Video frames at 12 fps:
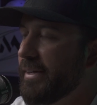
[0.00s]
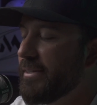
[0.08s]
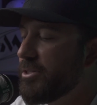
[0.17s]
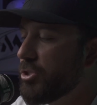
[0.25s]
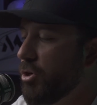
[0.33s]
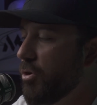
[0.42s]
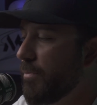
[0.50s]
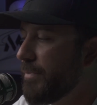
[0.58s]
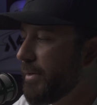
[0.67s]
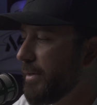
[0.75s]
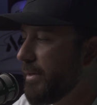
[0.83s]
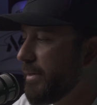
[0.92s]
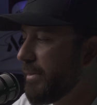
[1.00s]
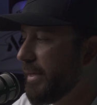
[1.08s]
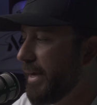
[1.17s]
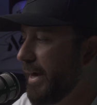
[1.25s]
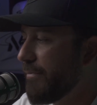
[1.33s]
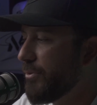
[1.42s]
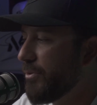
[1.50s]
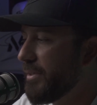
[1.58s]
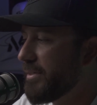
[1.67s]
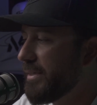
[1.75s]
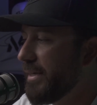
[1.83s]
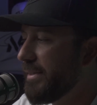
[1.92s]
And so they have to
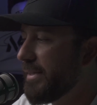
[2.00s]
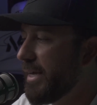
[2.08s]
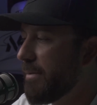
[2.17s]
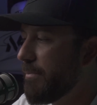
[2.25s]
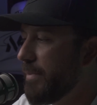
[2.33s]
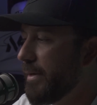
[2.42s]
understand that.